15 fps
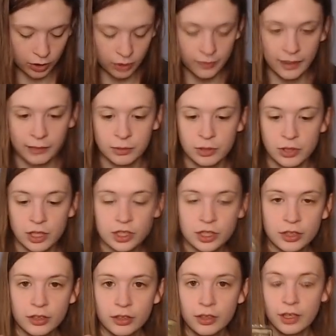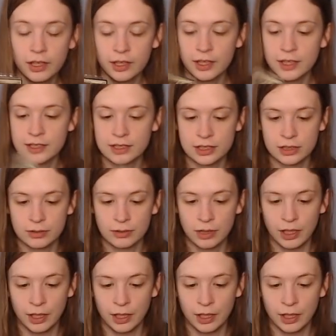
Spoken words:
Artifact Mutation. It's